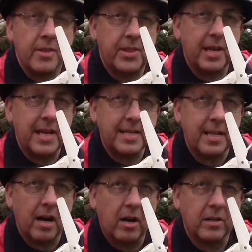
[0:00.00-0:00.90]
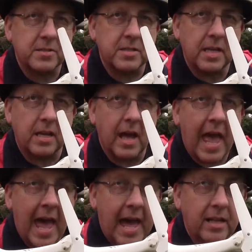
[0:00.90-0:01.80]
The Lidi RC
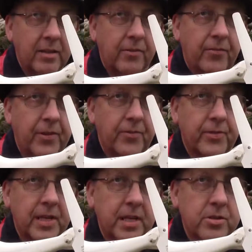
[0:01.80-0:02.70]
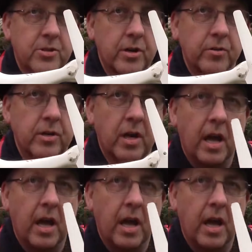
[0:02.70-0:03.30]
L15 drone